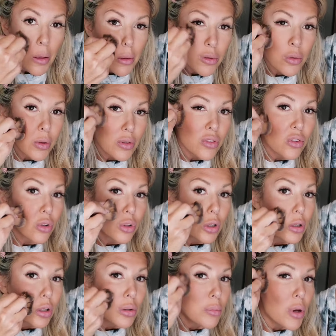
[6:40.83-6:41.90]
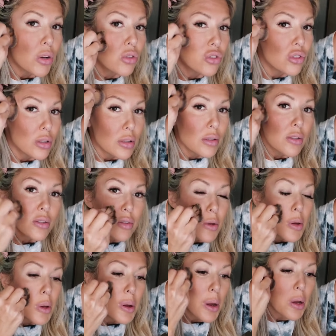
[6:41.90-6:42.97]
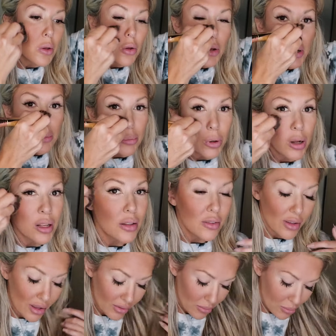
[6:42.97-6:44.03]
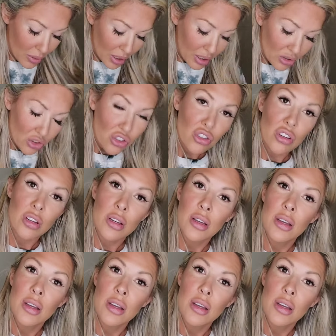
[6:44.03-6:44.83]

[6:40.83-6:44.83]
doing circular motions, and you could bronze as much